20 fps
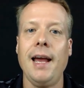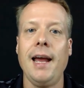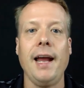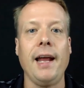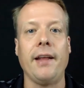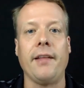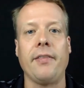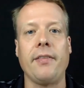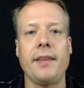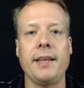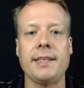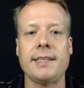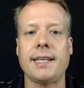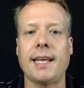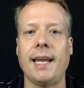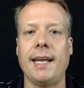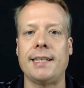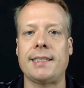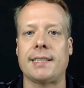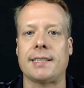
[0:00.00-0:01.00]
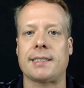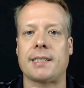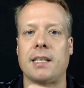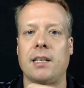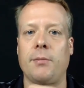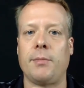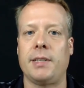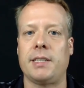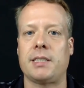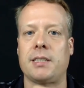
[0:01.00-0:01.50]
In this case, it's
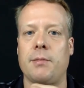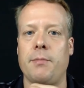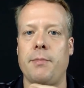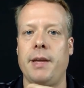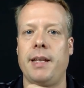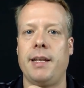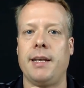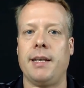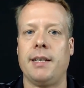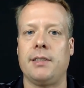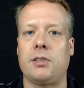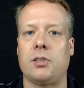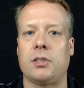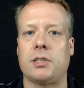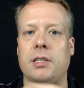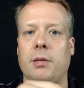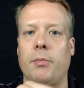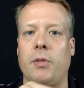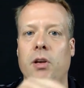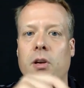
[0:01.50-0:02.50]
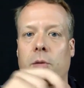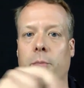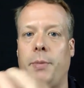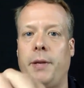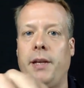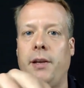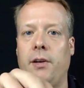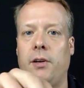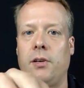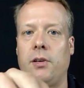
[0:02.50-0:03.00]
going to be submitted to some of your
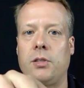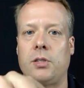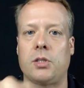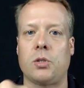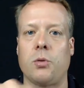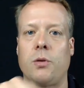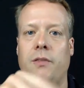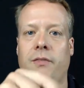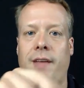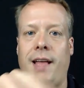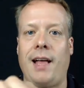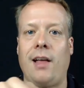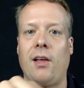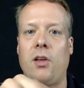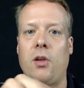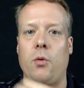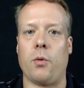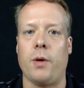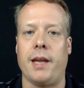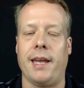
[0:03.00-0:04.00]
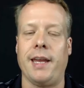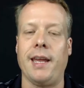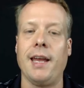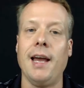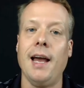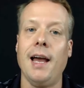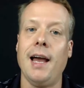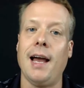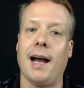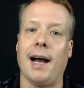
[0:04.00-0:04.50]
peers to
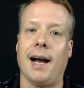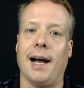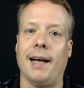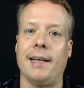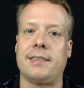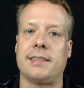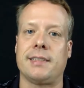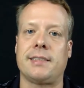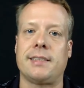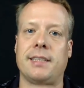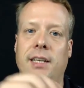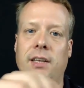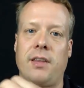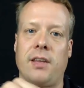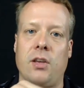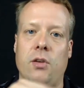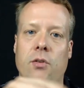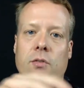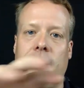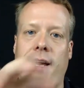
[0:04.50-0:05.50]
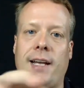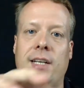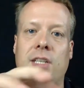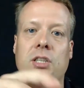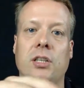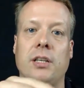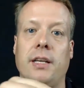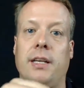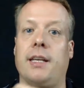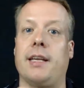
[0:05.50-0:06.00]
evaluate uh, to see that you've
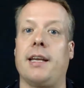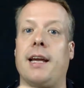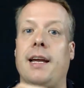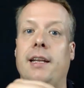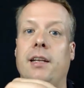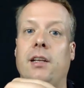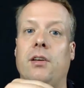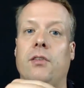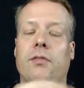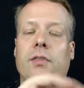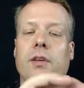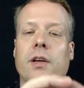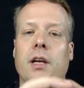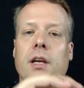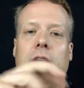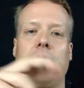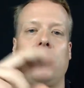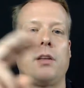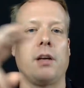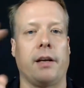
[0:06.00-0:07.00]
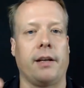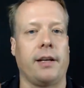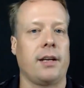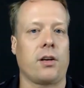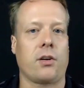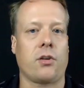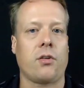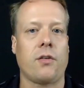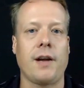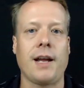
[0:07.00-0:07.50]
actually kind of done
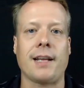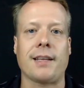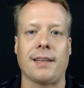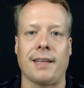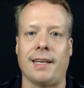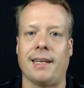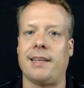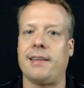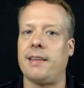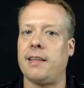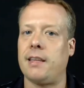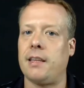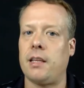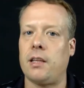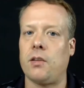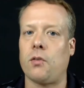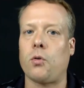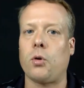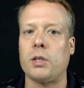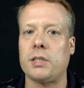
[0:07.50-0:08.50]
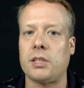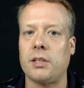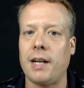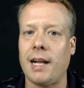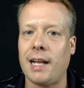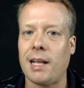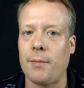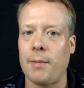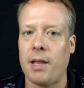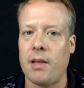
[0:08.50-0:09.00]
it correctly. And of course, they're
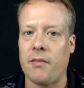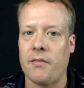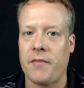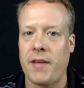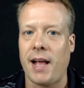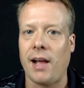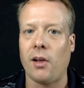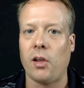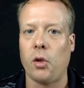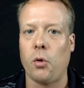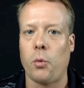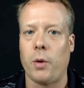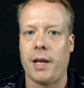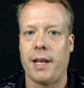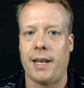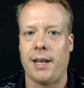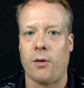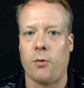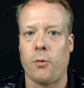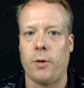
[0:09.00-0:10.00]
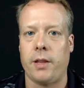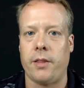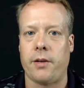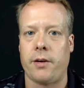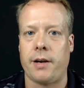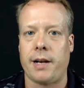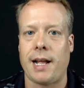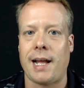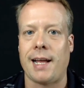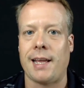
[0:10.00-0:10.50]
not going to be evaluating
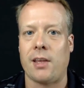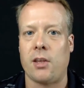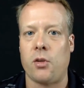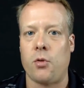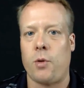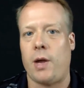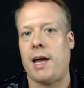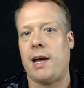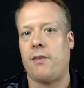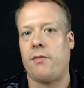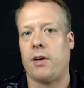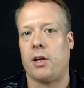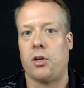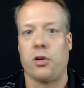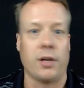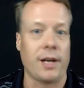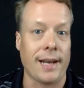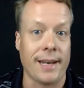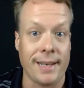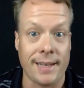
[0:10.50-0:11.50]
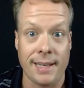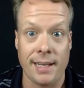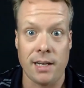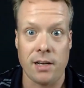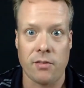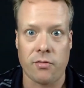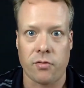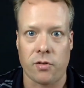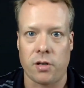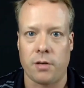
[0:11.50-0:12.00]
whether or not you have a good
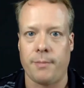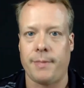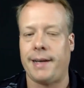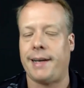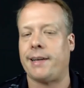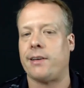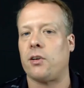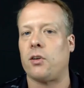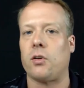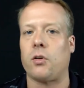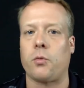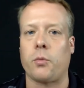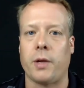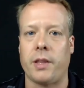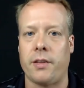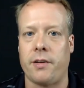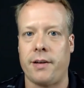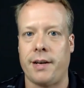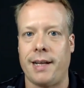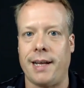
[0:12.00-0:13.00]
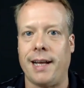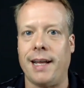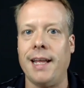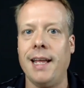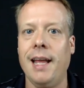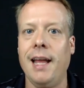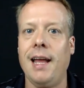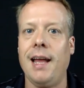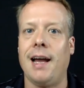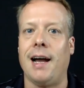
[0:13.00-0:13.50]
idea for a model or whether or not
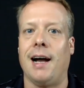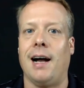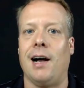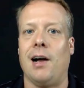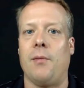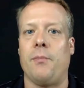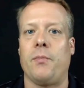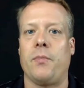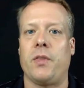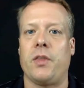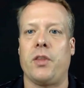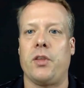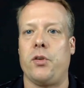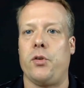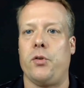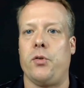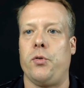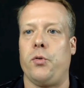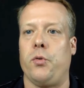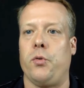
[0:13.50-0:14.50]
um, you